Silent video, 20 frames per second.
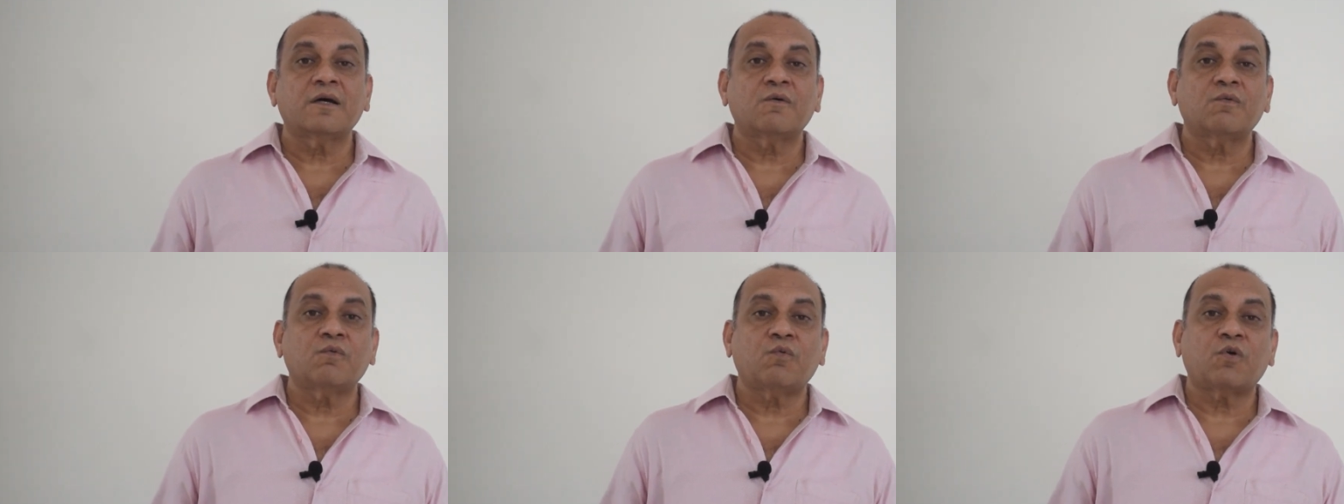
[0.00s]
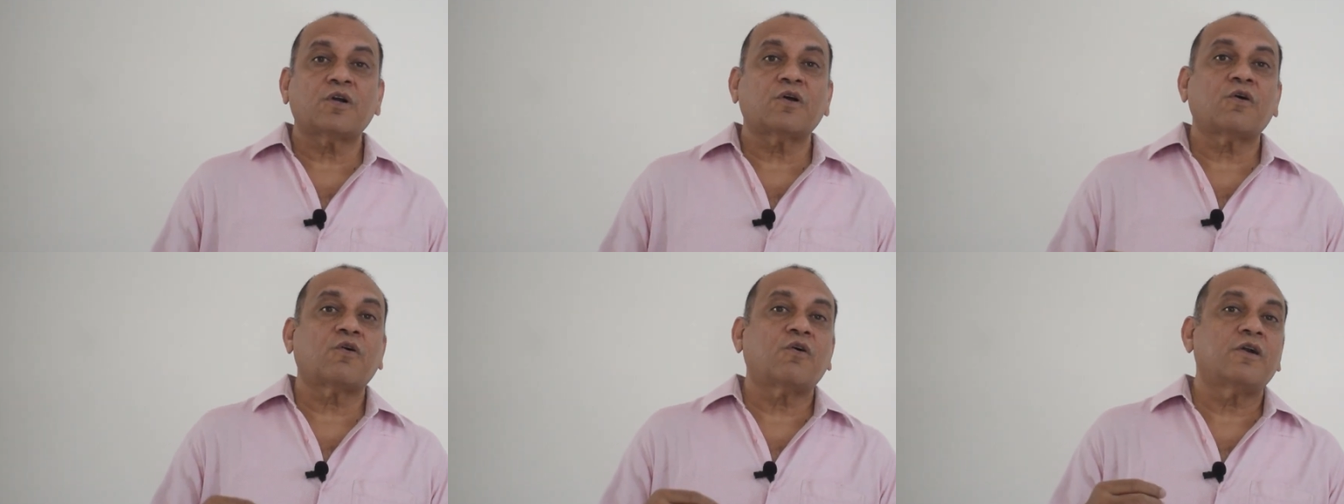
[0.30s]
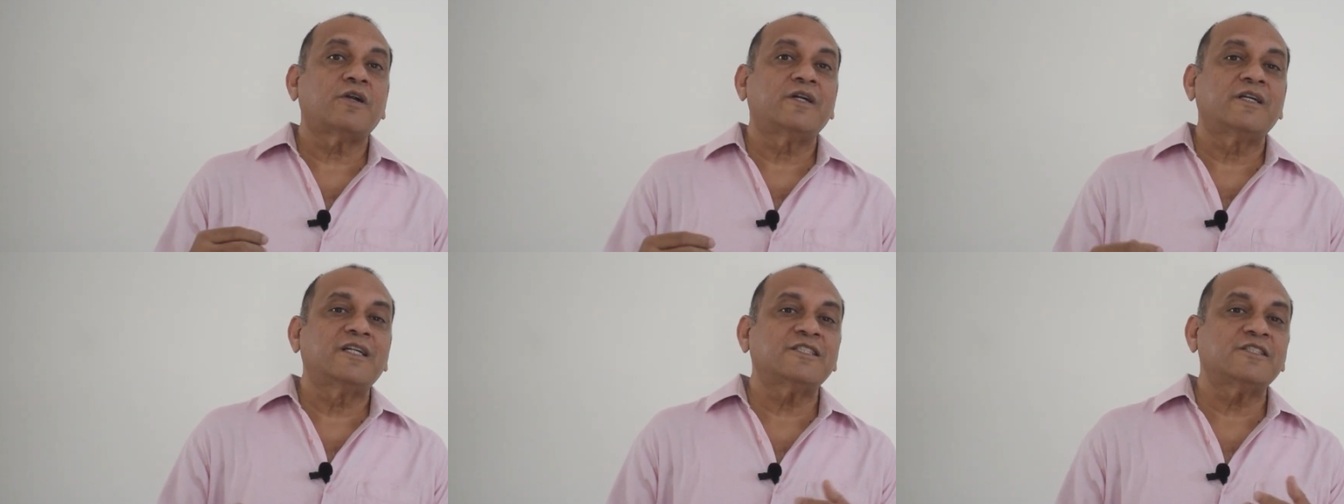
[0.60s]
what are
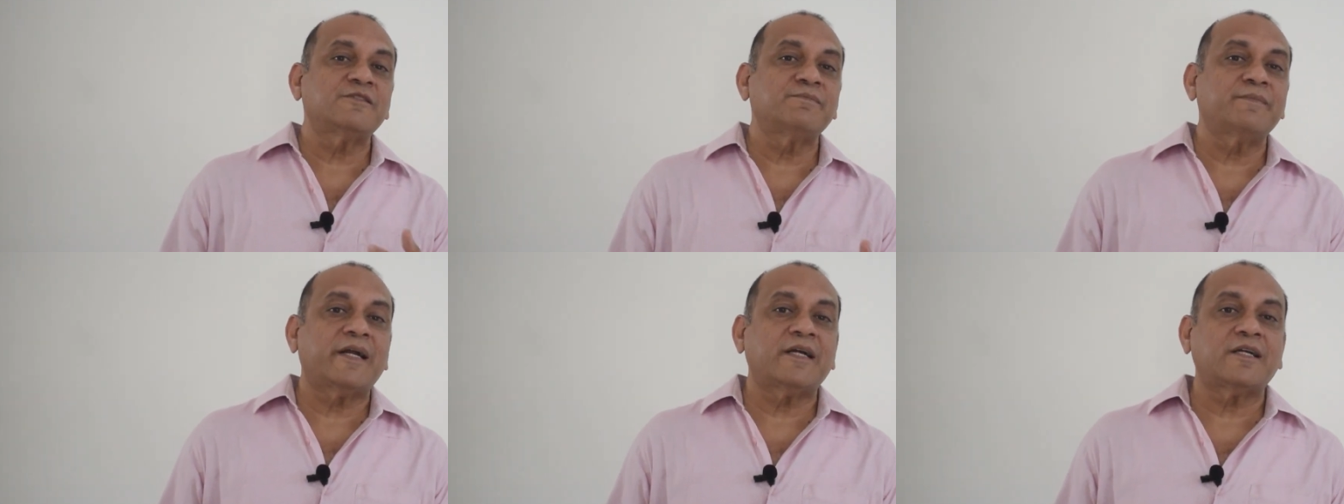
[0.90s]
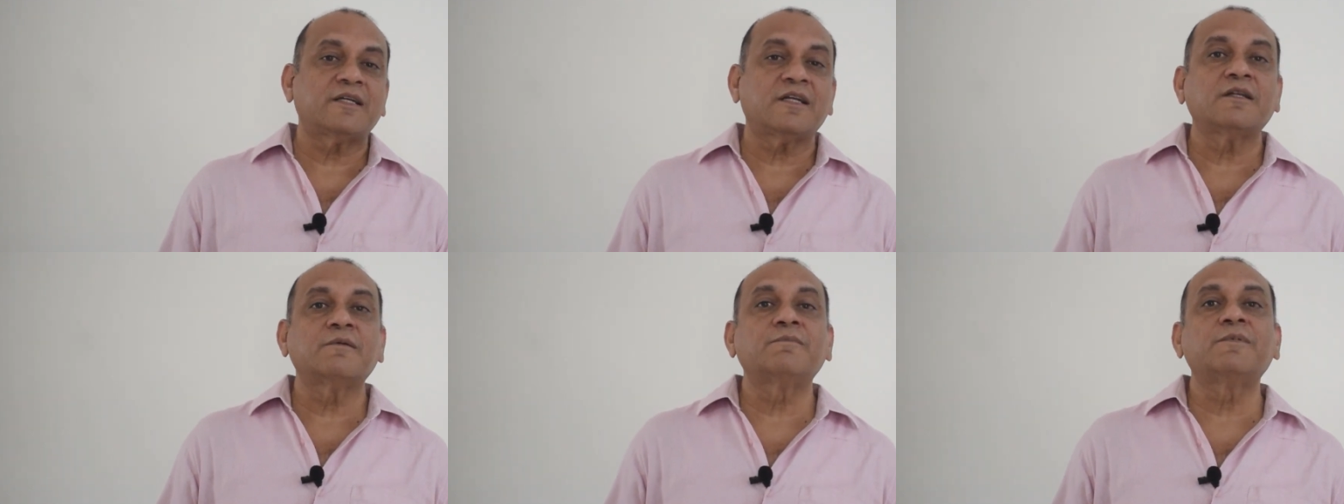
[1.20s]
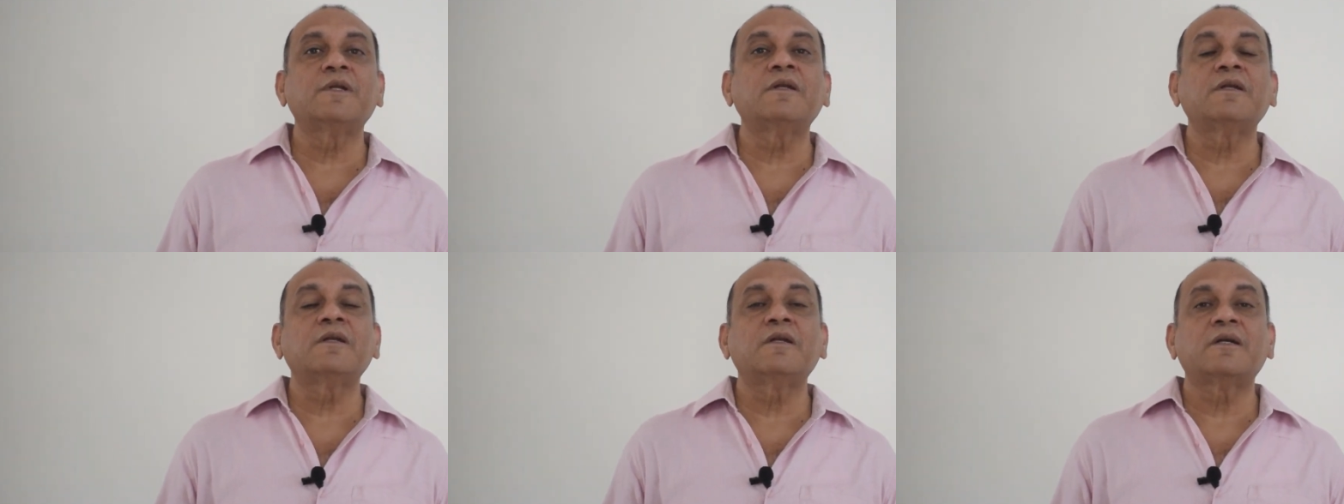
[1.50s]
called
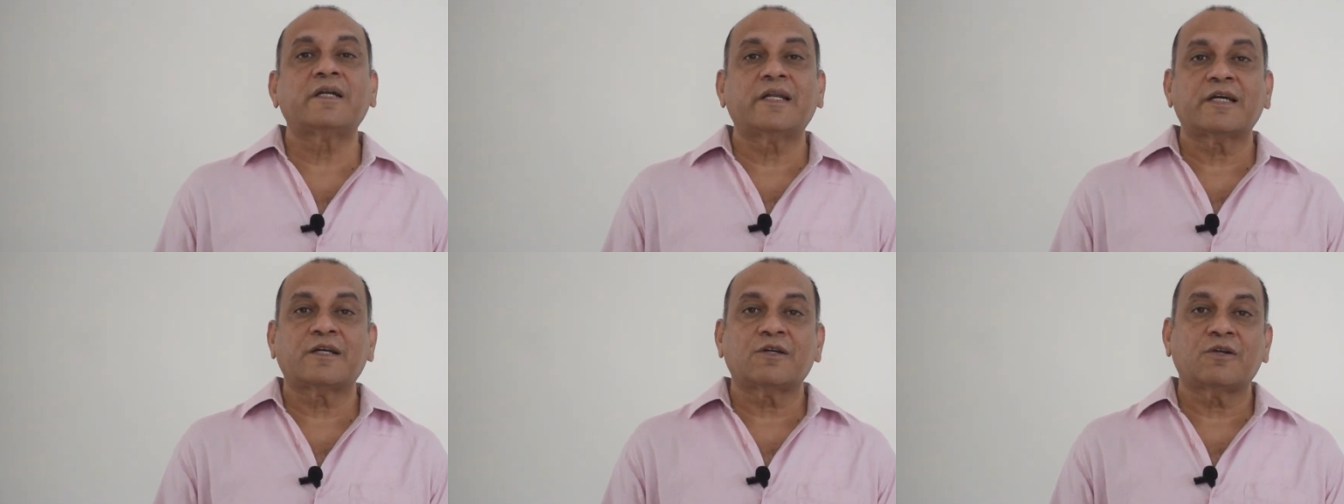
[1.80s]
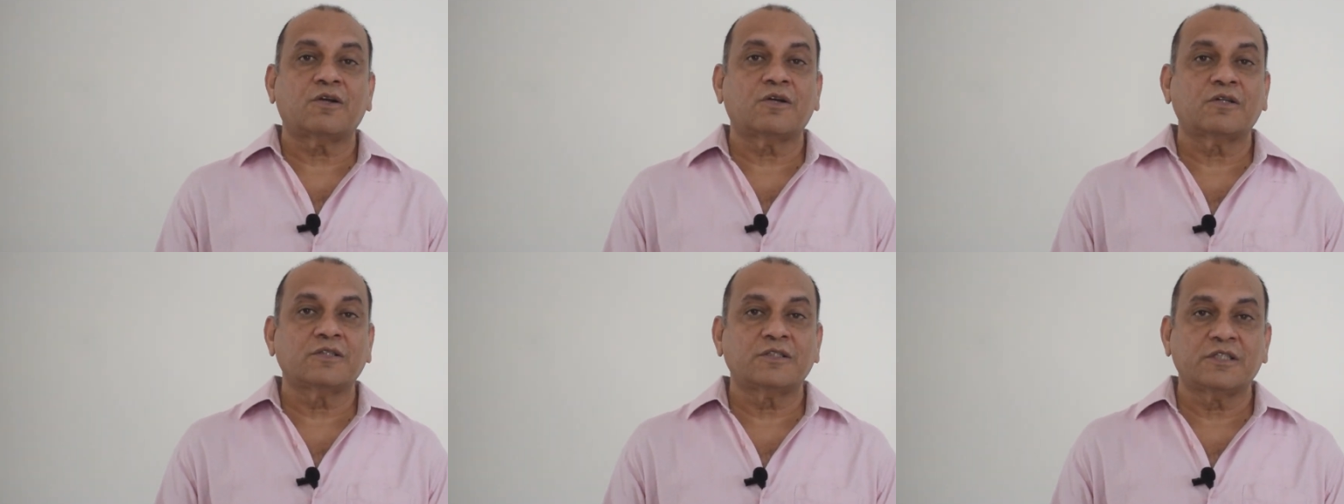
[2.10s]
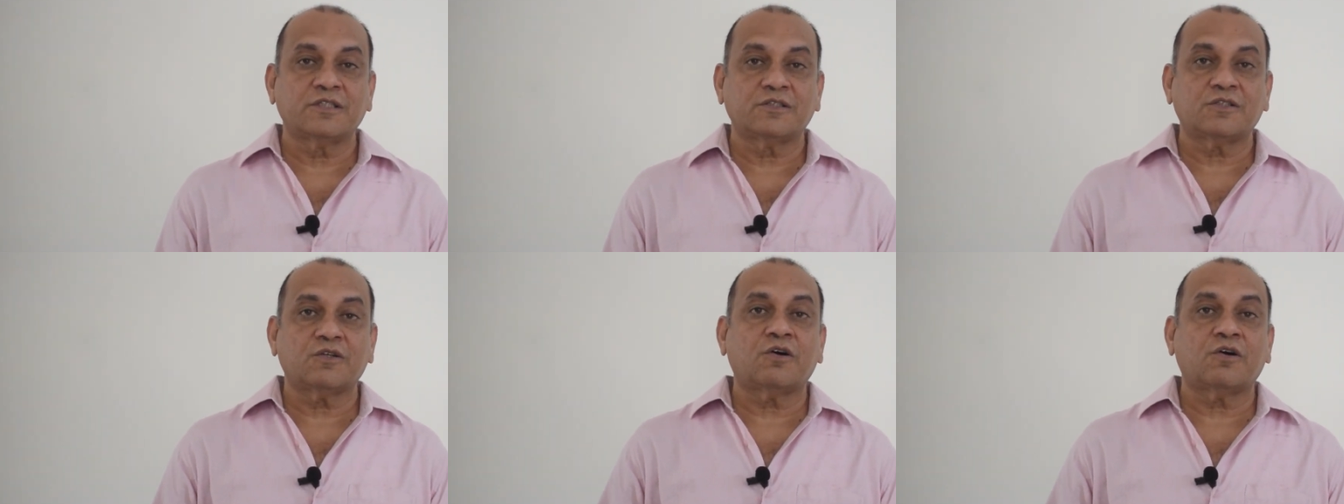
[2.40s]
dismantleable technologies